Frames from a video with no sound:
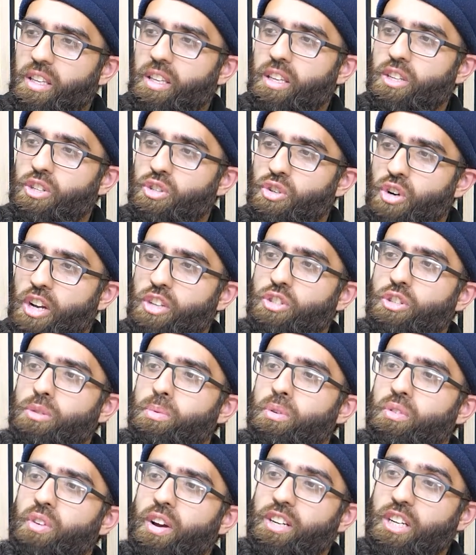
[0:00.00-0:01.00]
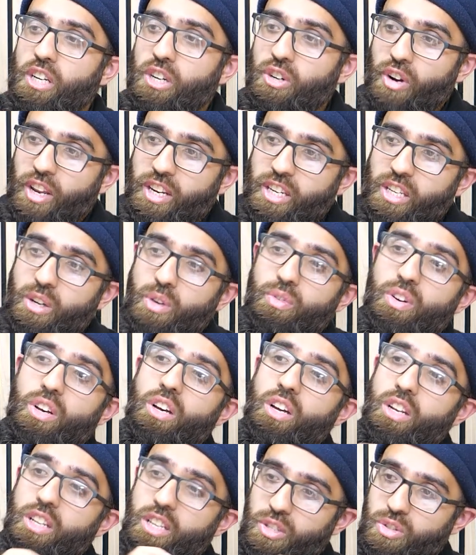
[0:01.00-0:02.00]
he tries to provide a grading of an
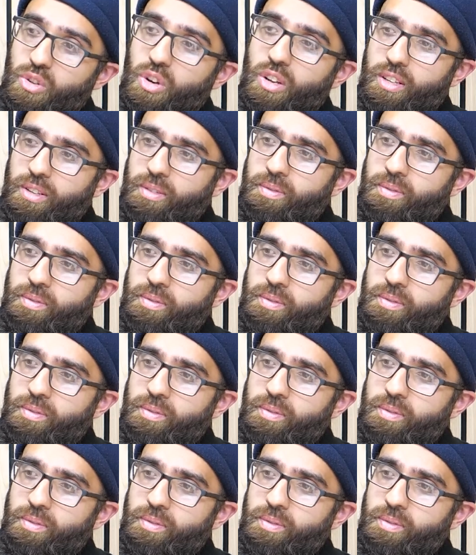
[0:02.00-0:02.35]
earlier scholar.